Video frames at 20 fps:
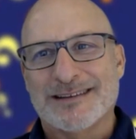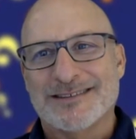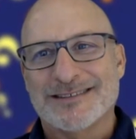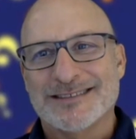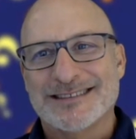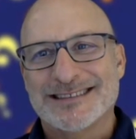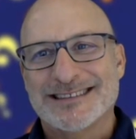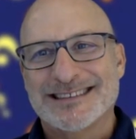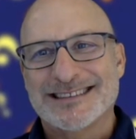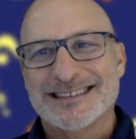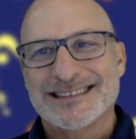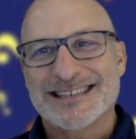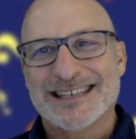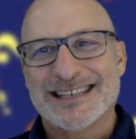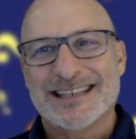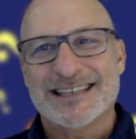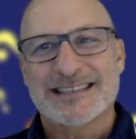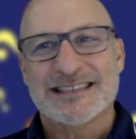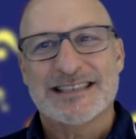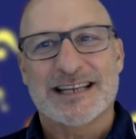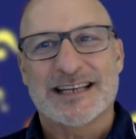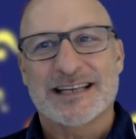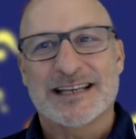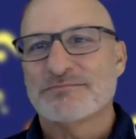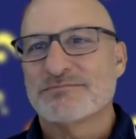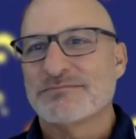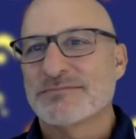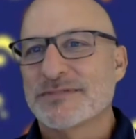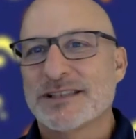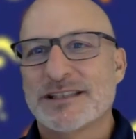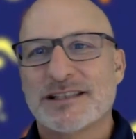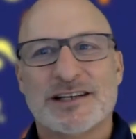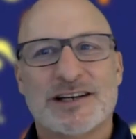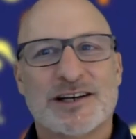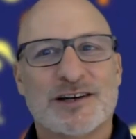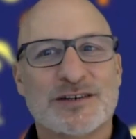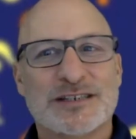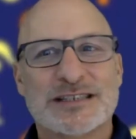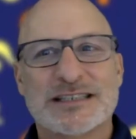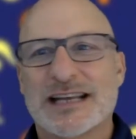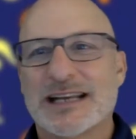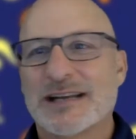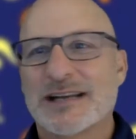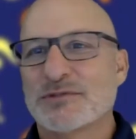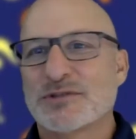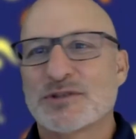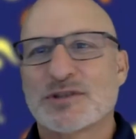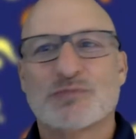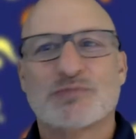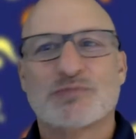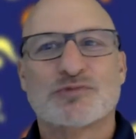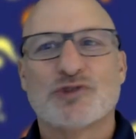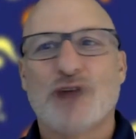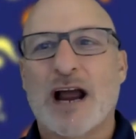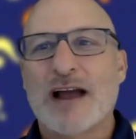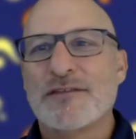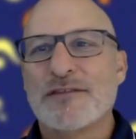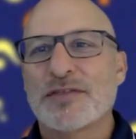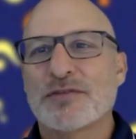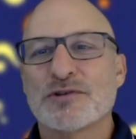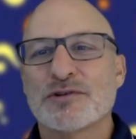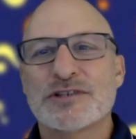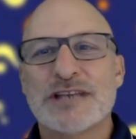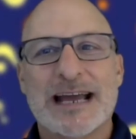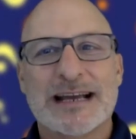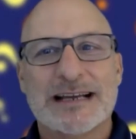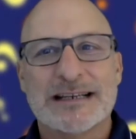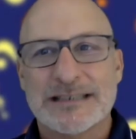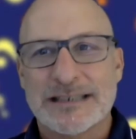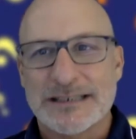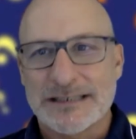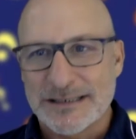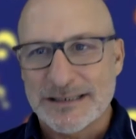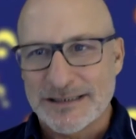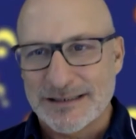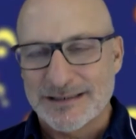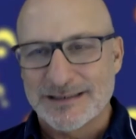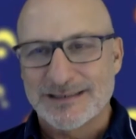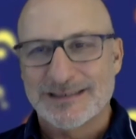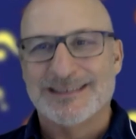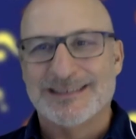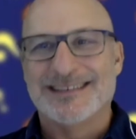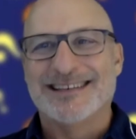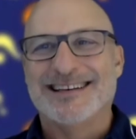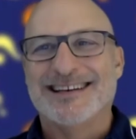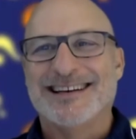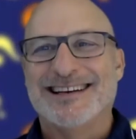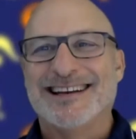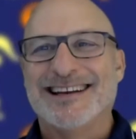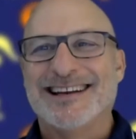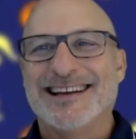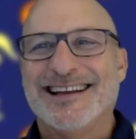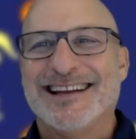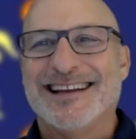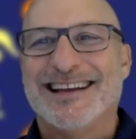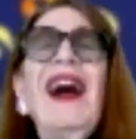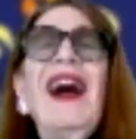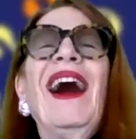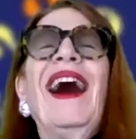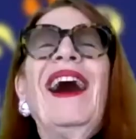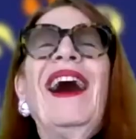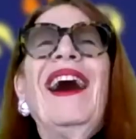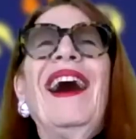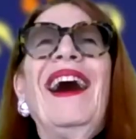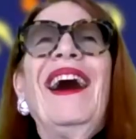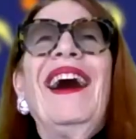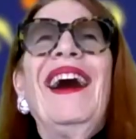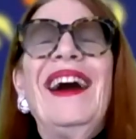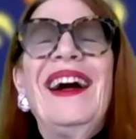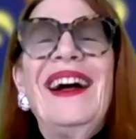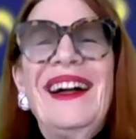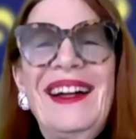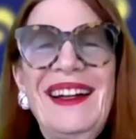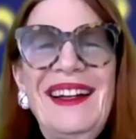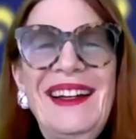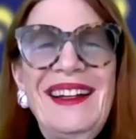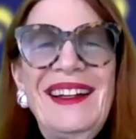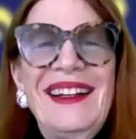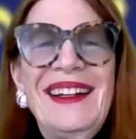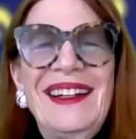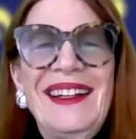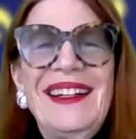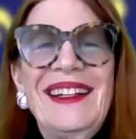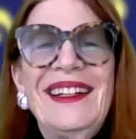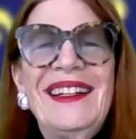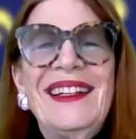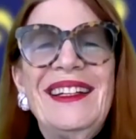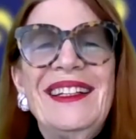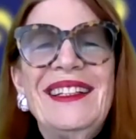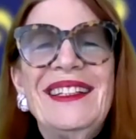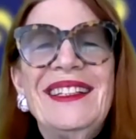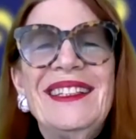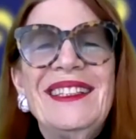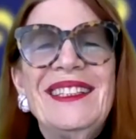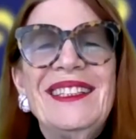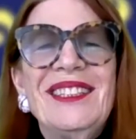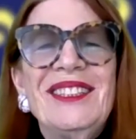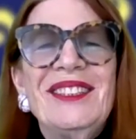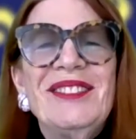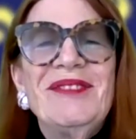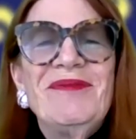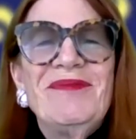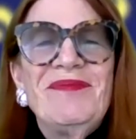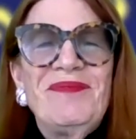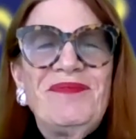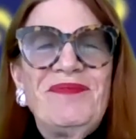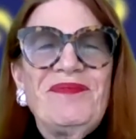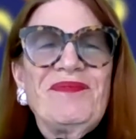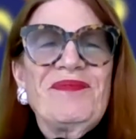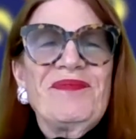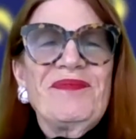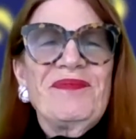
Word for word: It's just like it's like you know, it's like driving through Texas. it could be anything, and you could be anywhere.